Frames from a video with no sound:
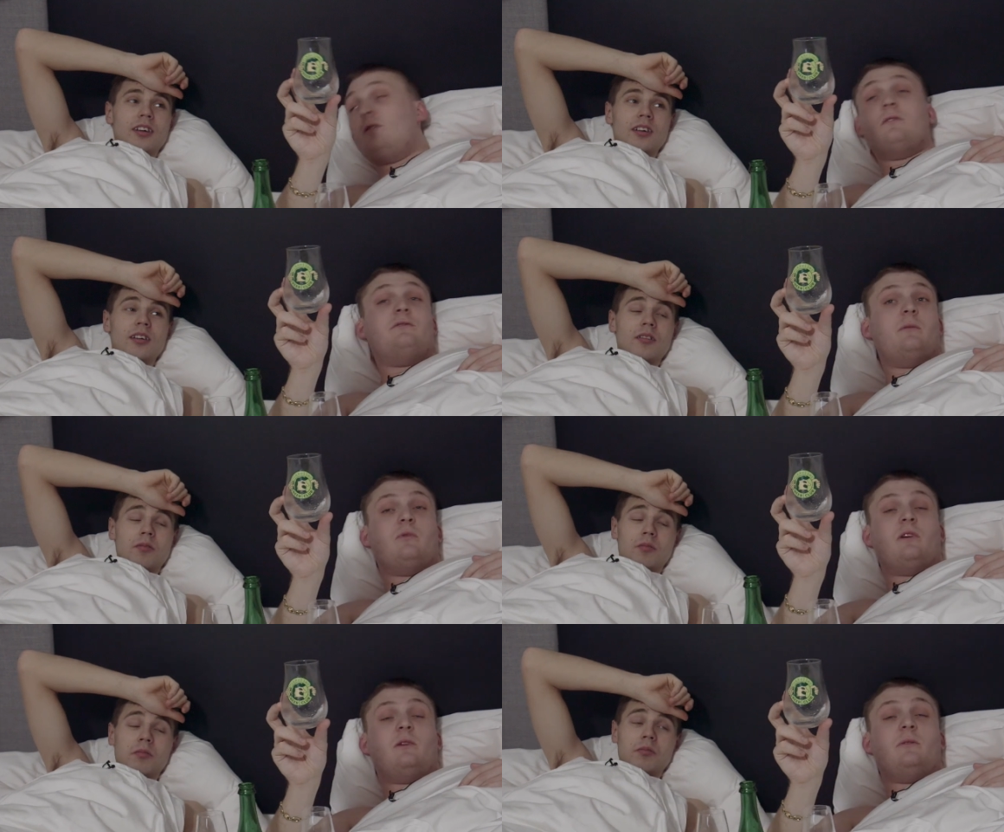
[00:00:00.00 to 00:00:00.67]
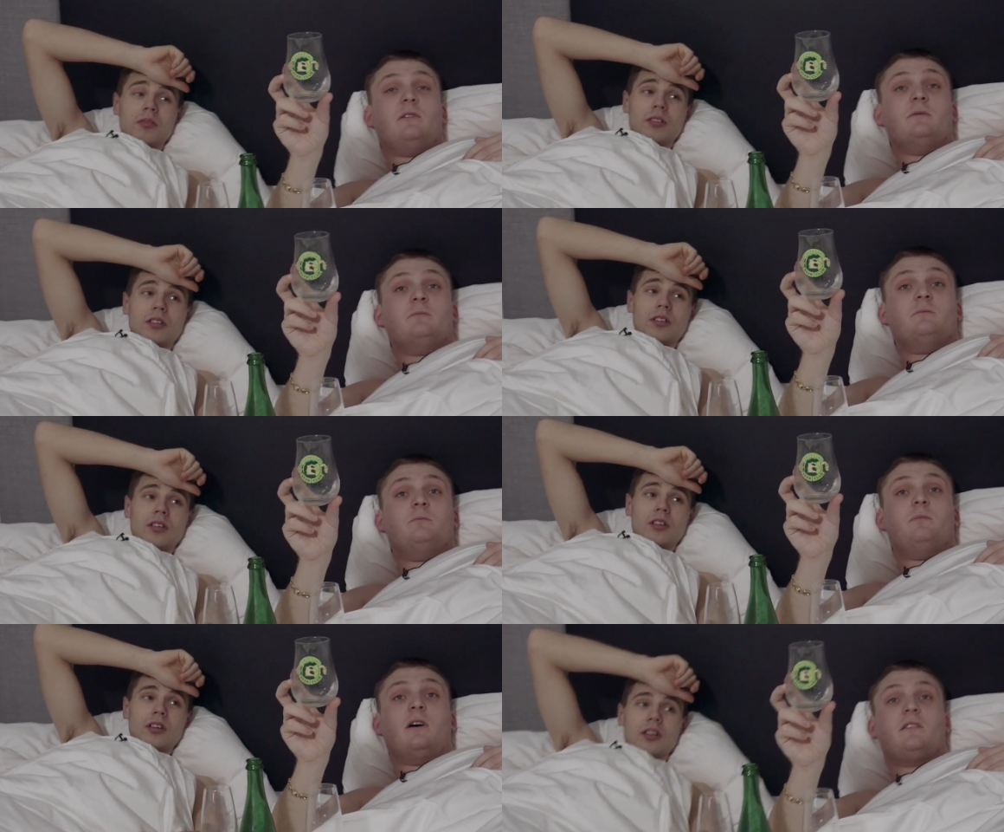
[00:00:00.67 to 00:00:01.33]
Speaker 1: your February
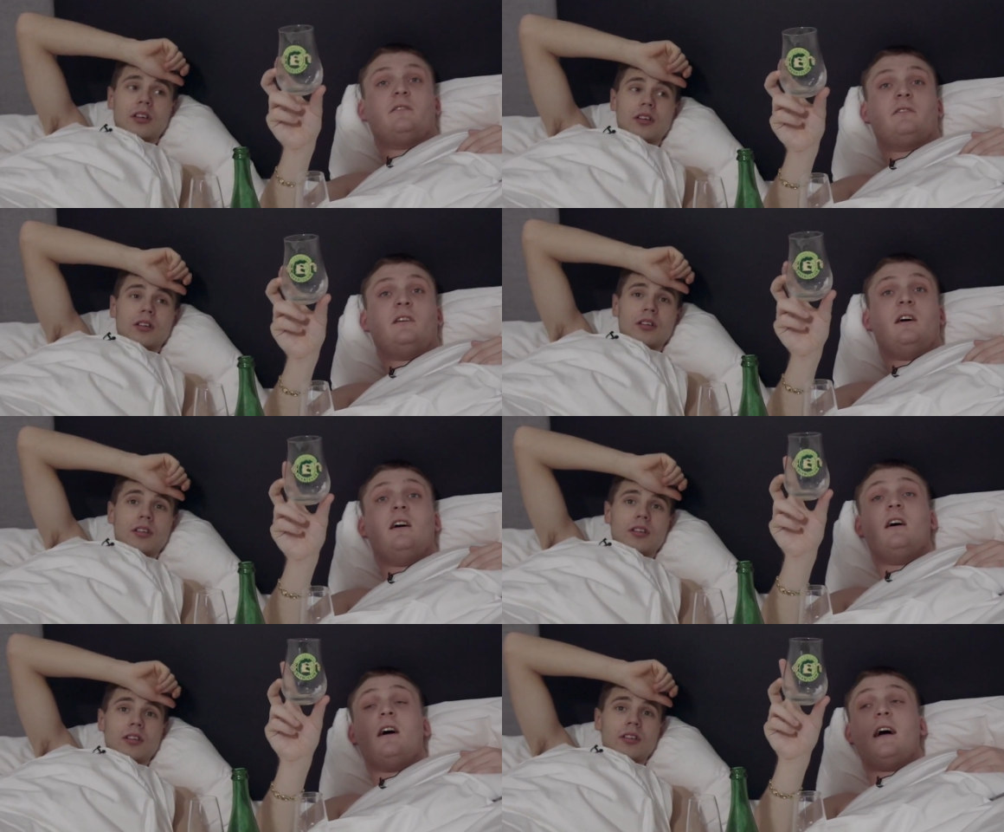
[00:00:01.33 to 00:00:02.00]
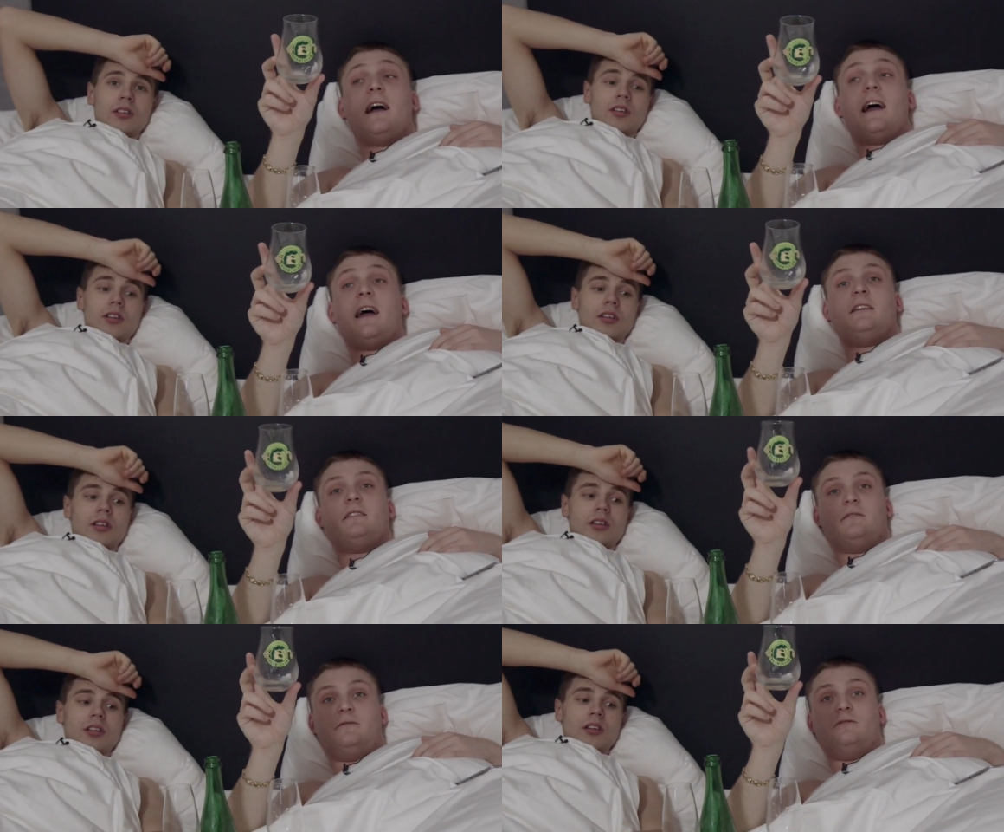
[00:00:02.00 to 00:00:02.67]
box.
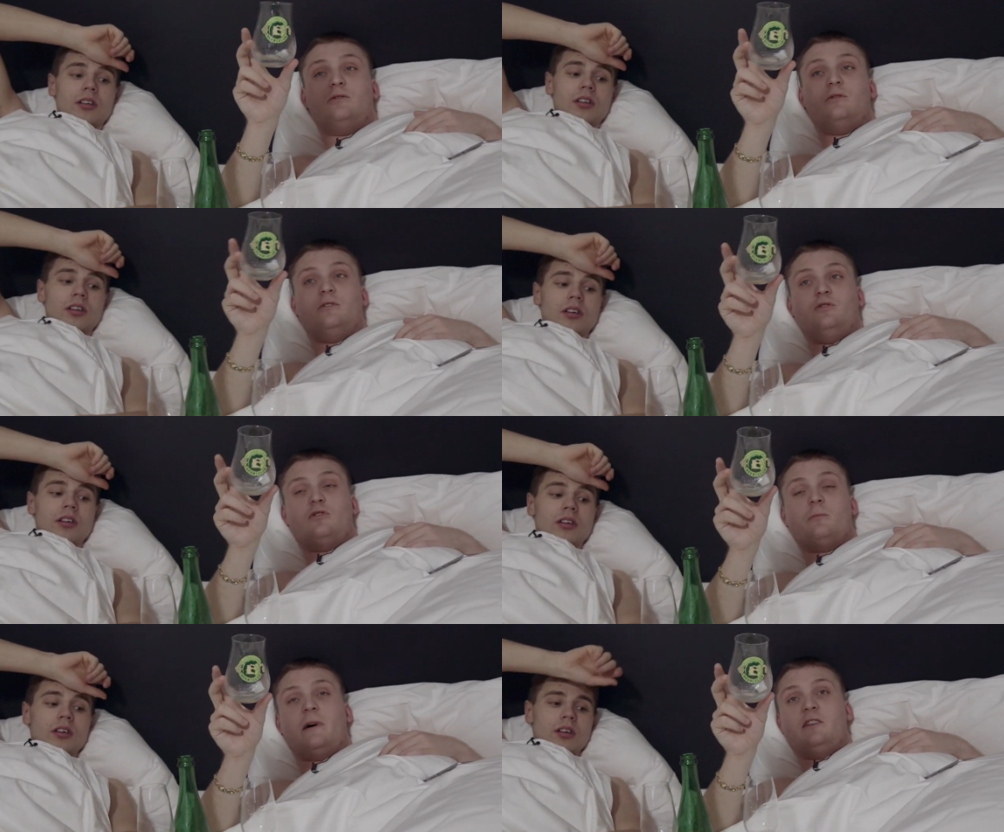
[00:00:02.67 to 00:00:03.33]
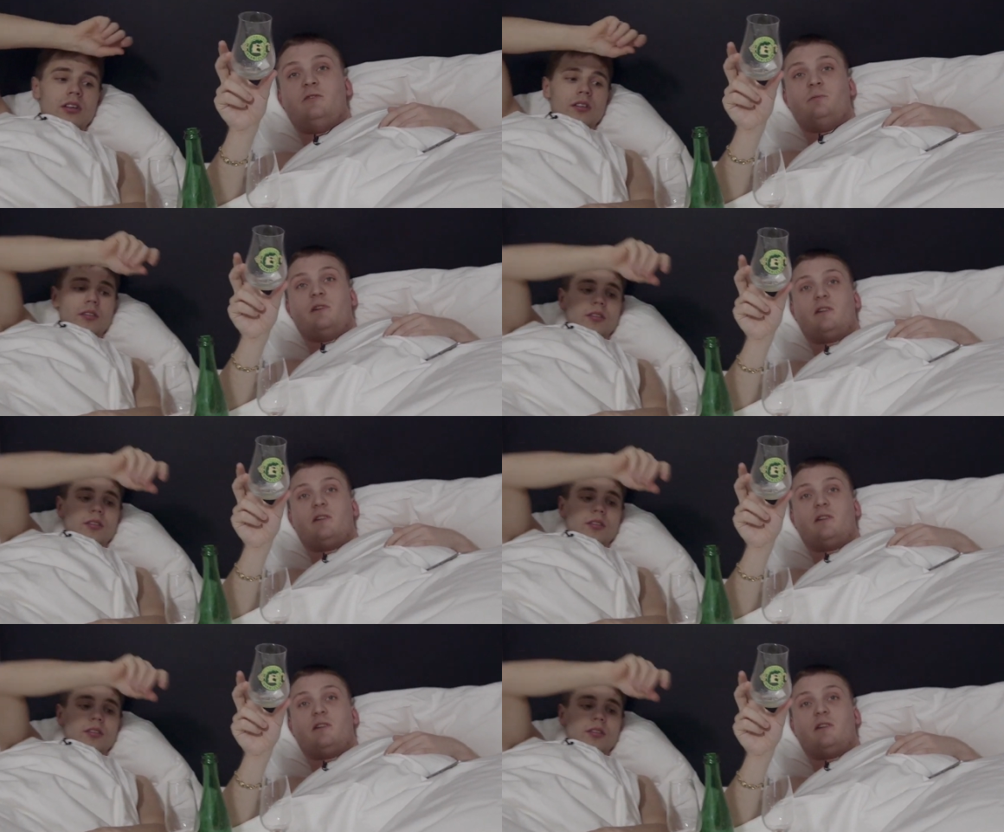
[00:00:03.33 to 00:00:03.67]
And for your March